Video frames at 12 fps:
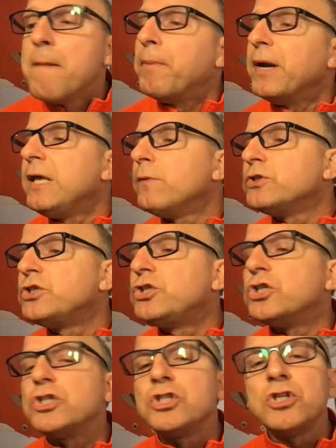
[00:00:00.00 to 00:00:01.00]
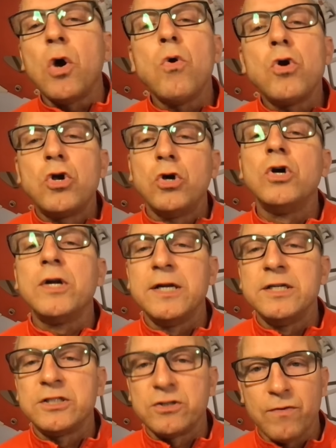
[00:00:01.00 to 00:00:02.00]
But he was just so good at
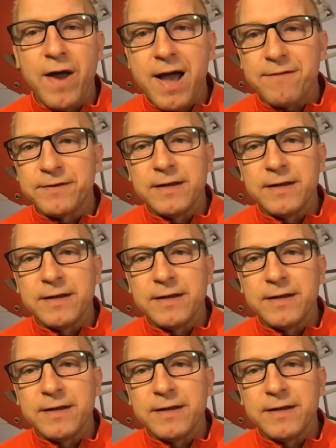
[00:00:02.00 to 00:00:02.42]
his craft.